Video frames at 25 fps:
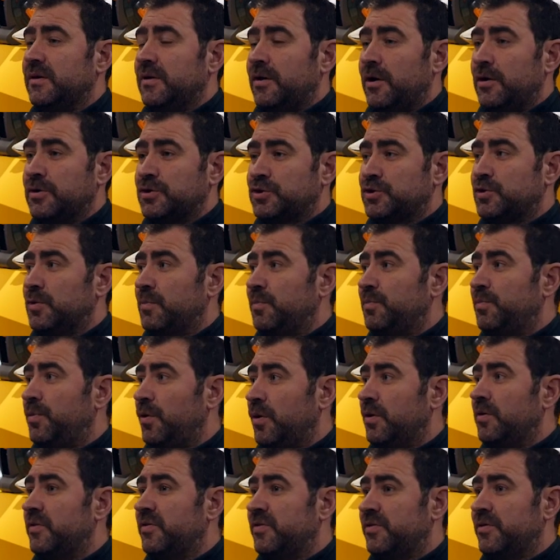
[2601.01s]
at some
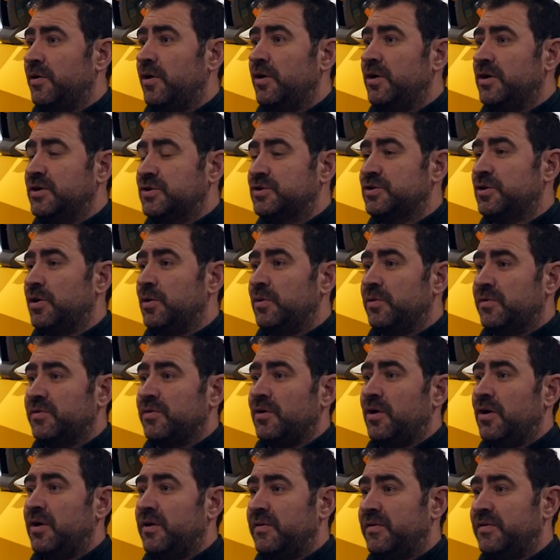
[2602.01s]
point 32,
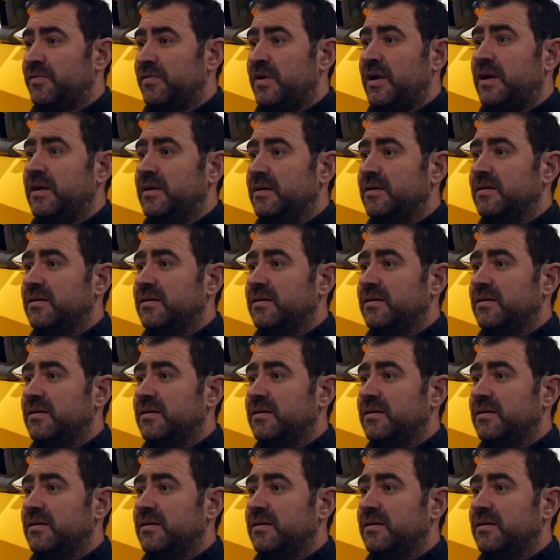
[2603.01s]
33,